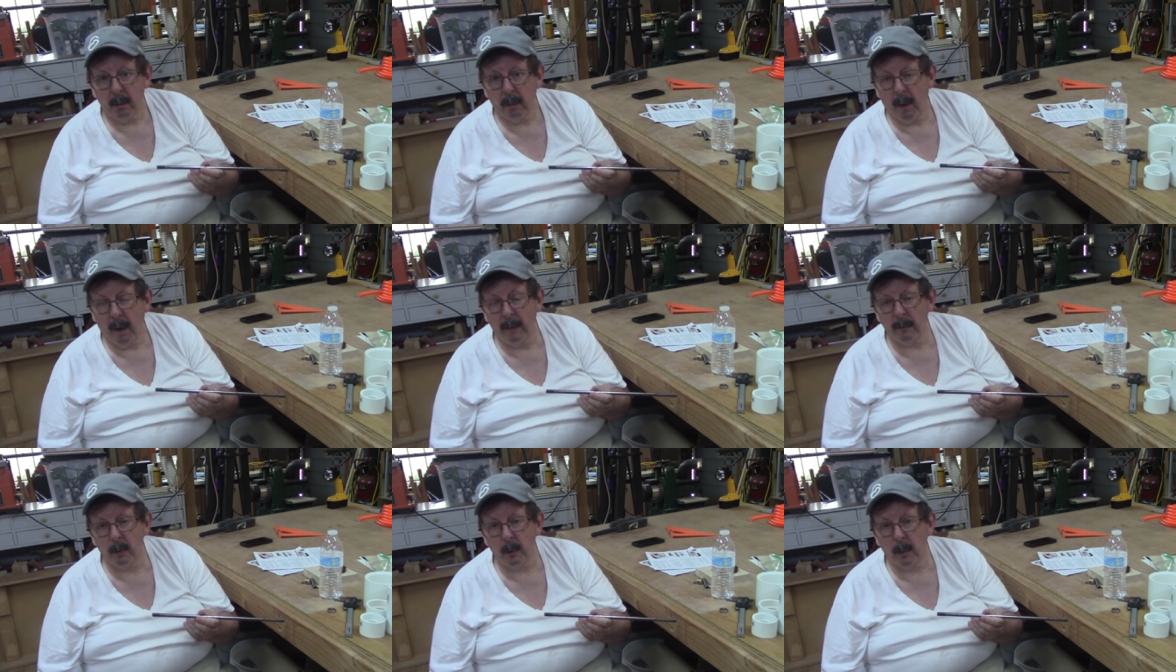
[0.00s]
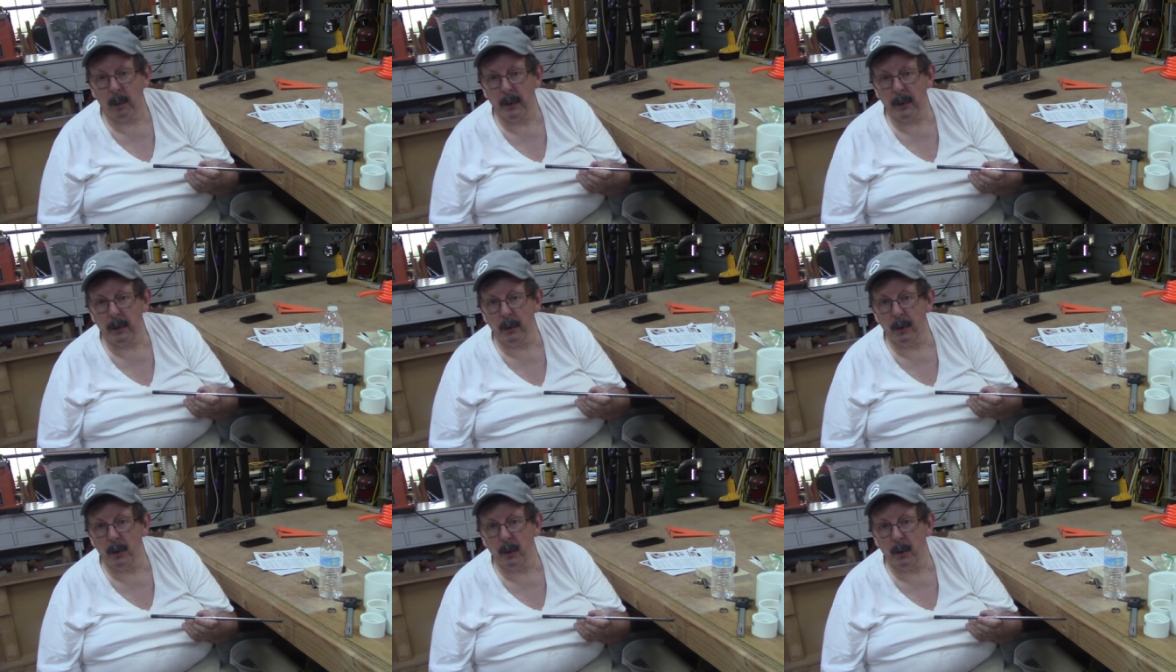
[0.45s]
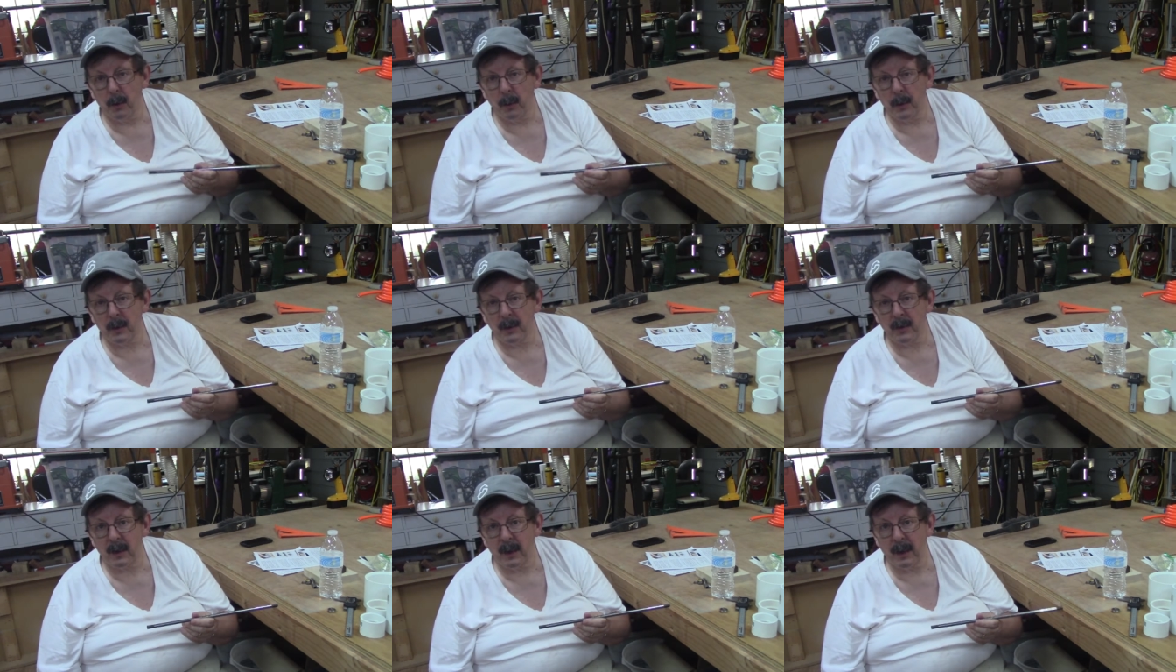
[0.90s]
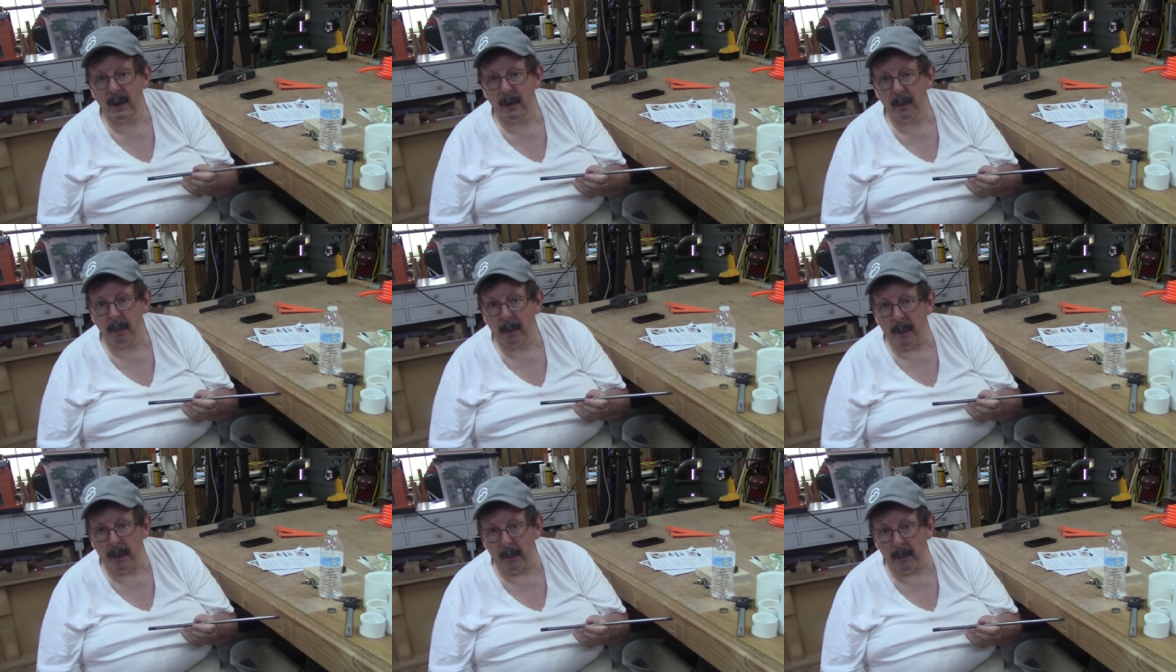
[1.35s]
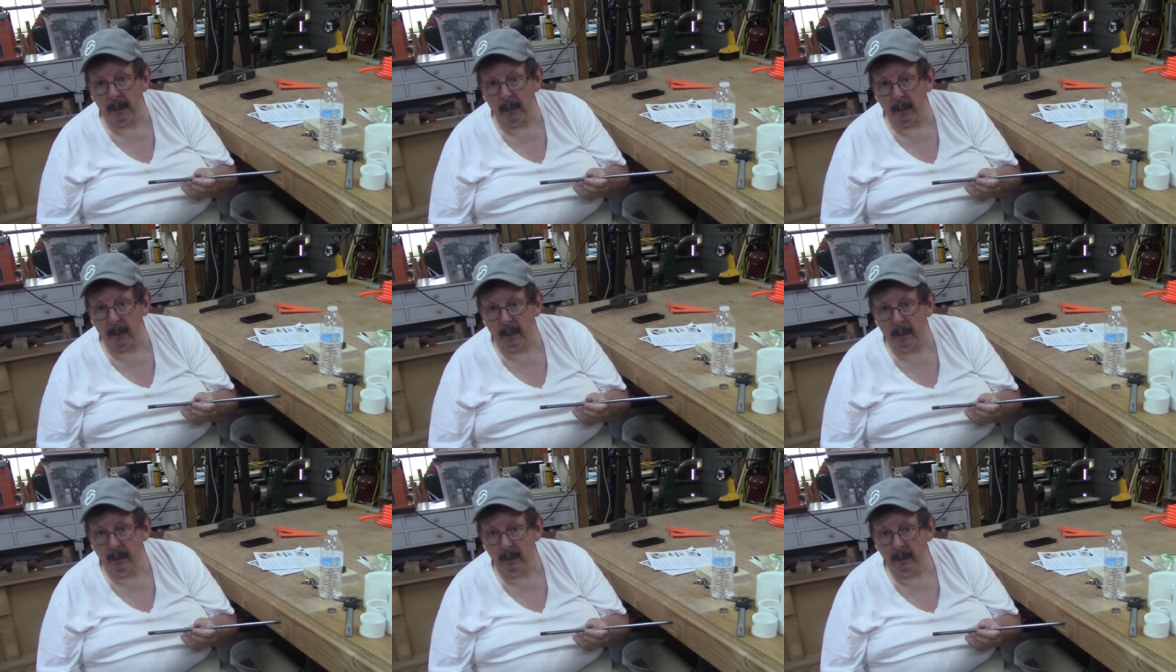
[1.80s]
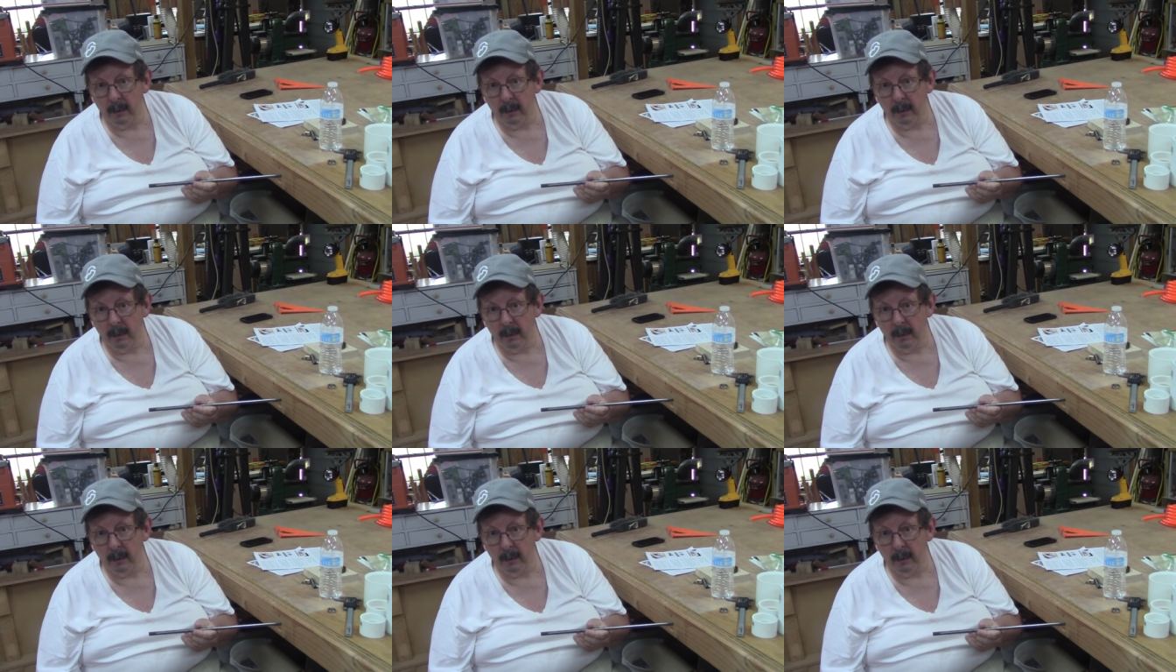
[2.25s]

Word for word: Probably do it with sandpaper.